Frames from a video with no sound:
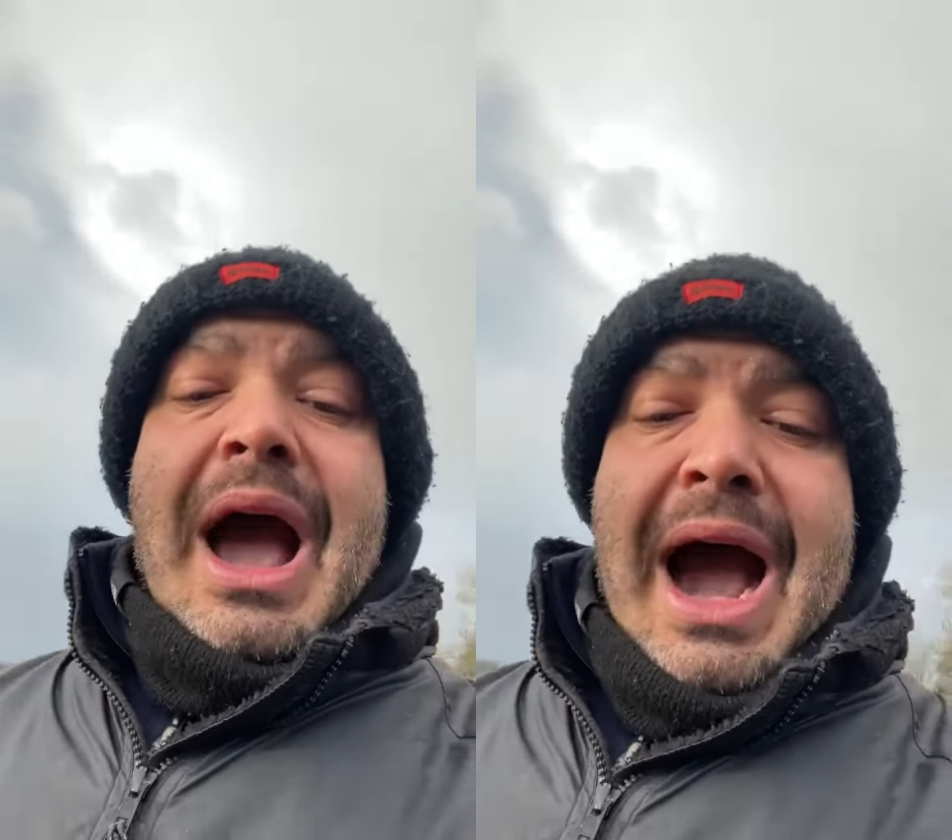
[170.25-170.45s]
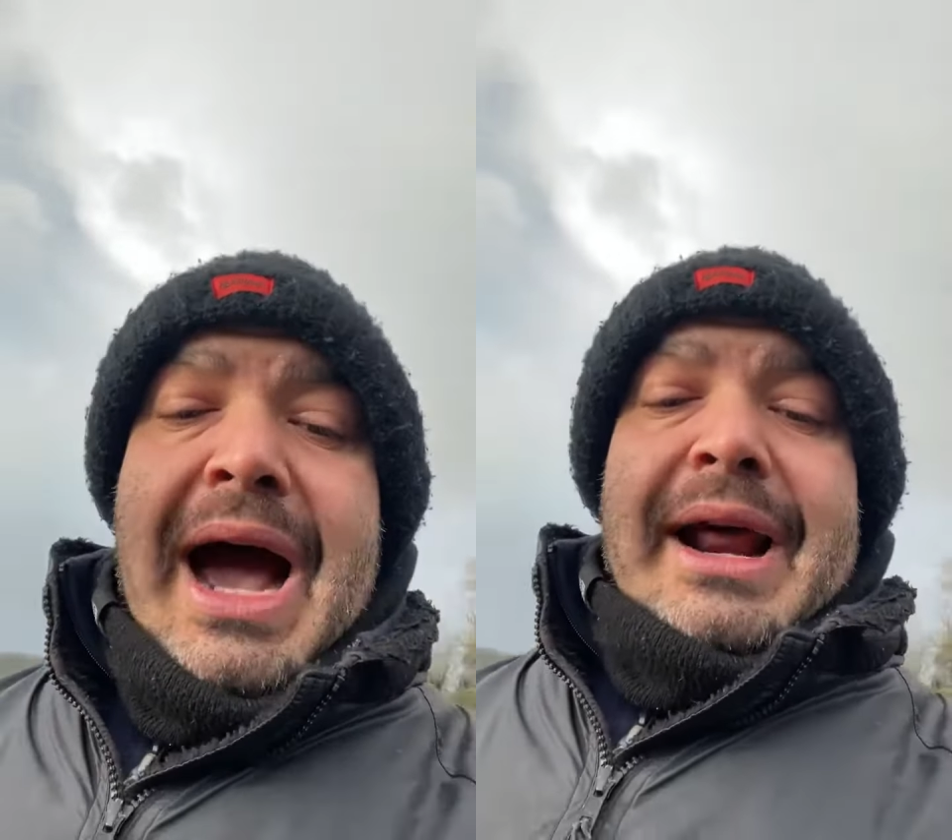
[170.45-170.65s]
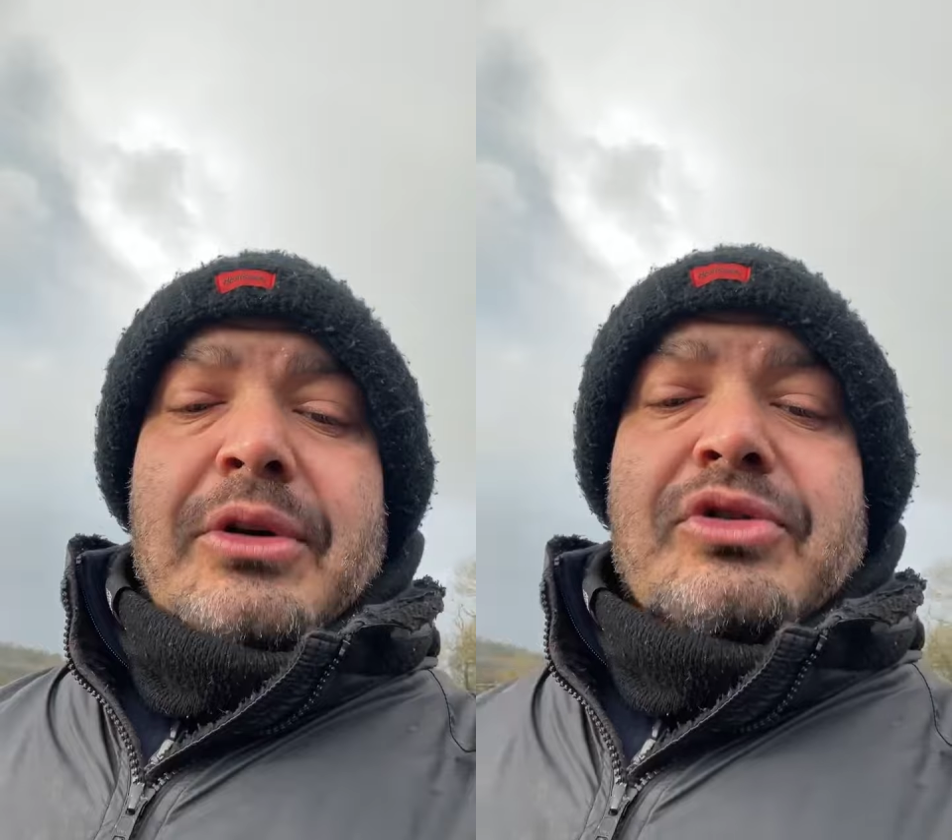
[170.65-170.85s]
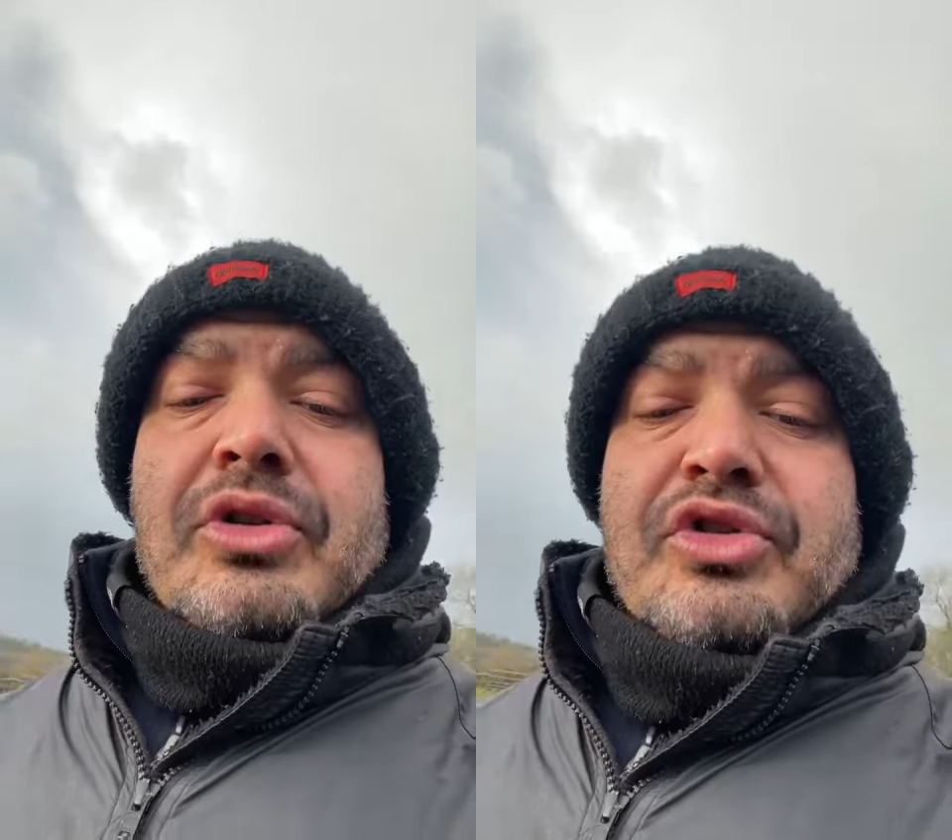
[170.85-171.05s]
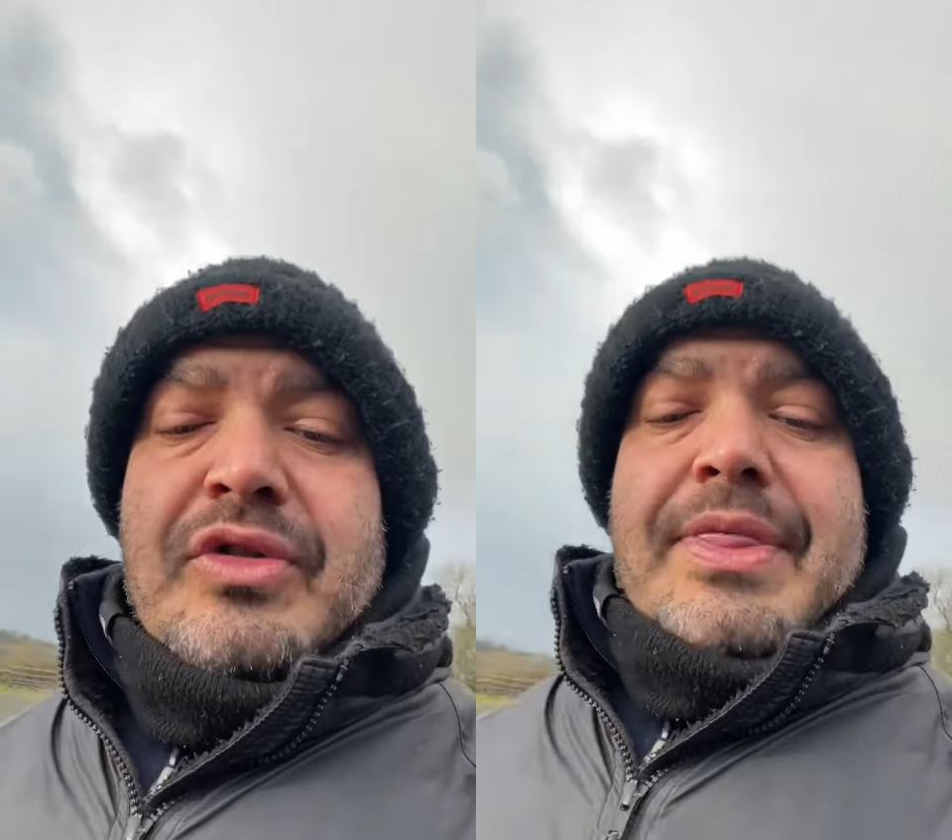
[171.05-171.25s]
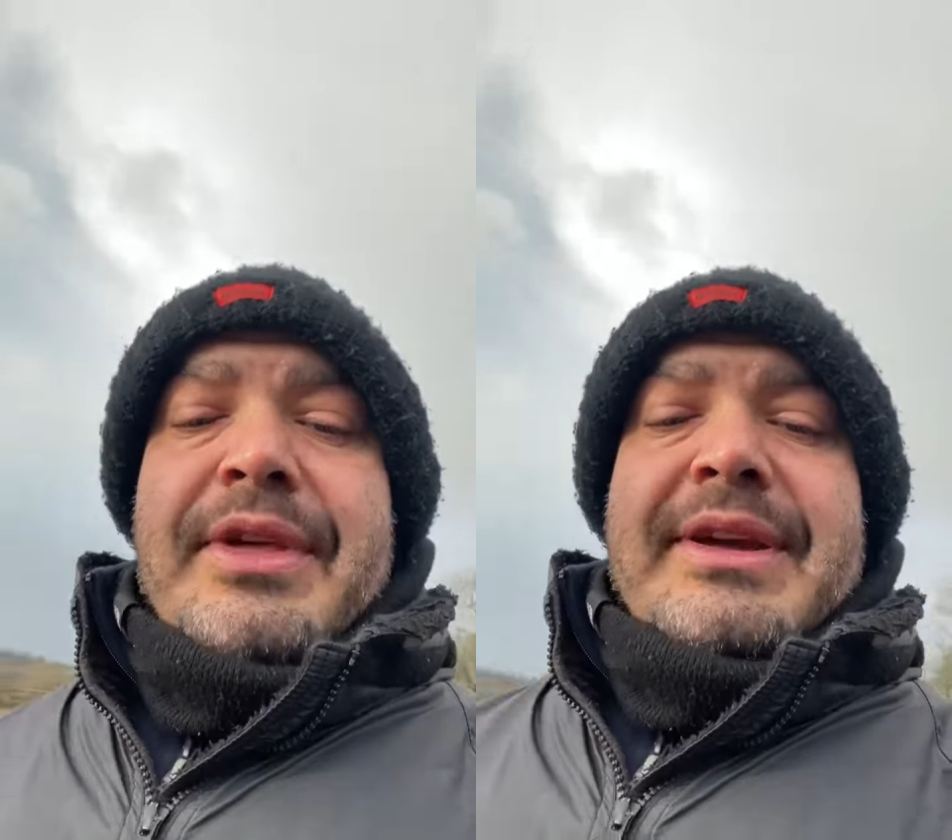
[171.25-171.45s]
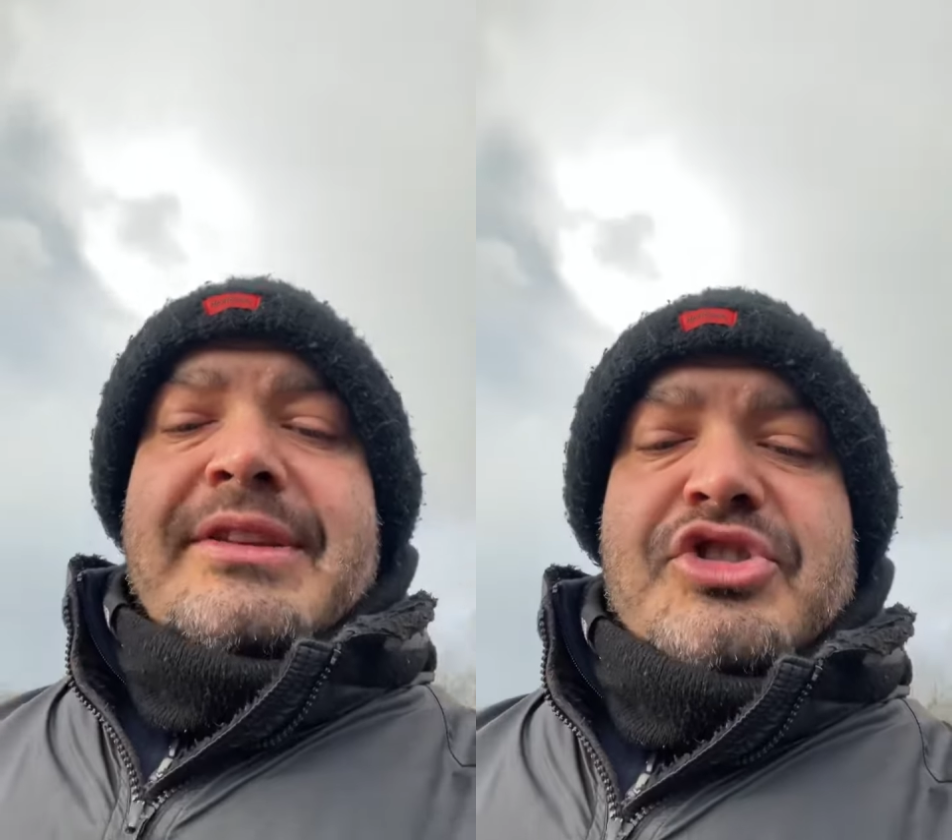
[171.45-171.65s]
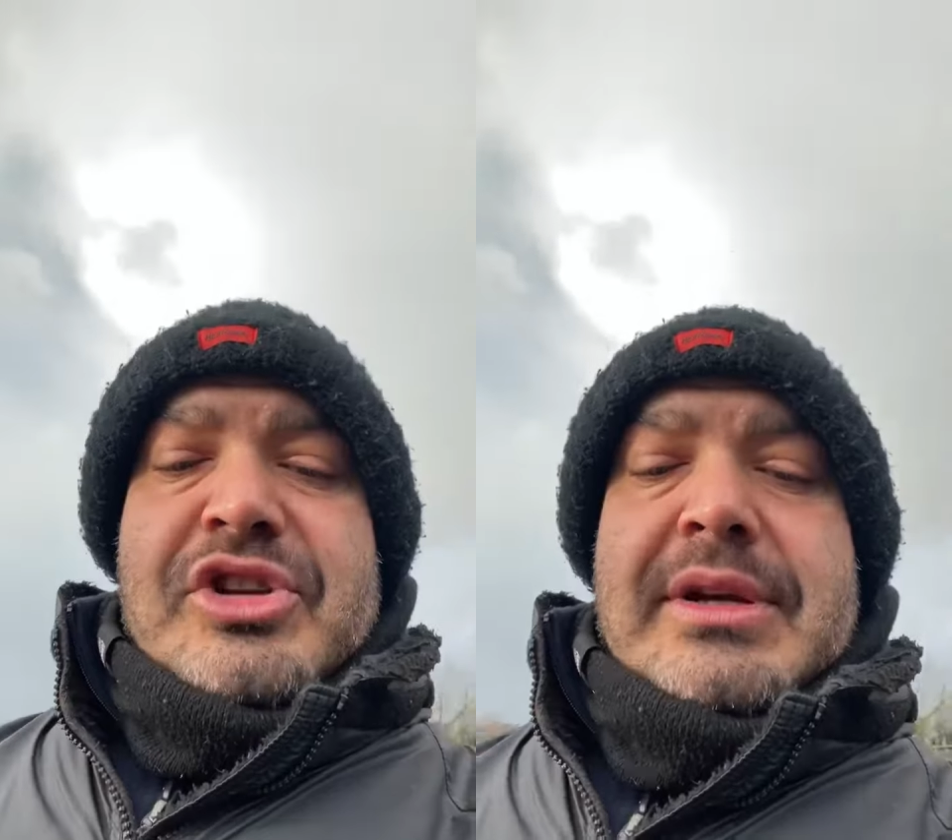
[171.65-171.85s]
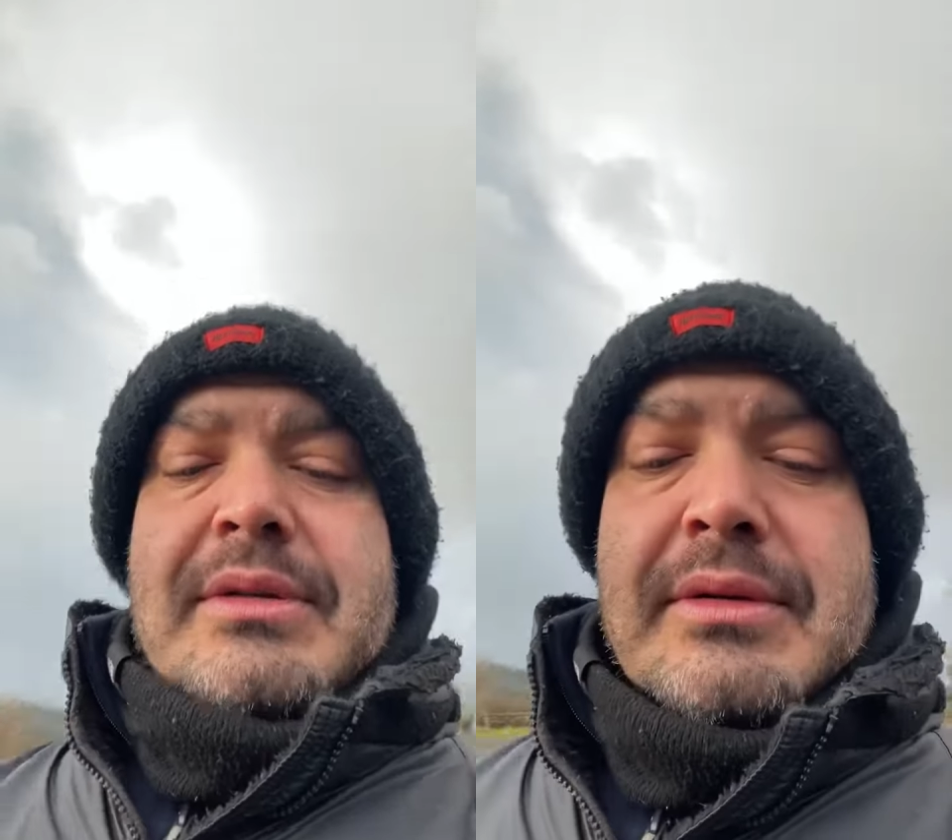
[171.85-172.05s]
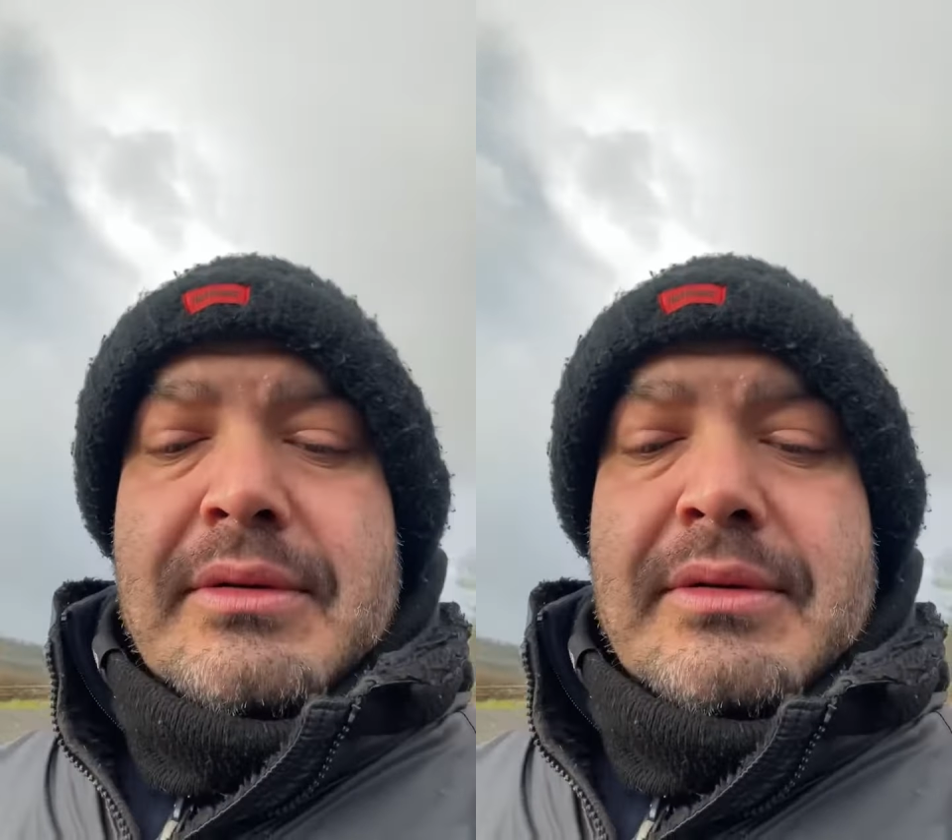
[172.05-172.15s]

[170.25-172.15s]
and outdoor strength and conditioning.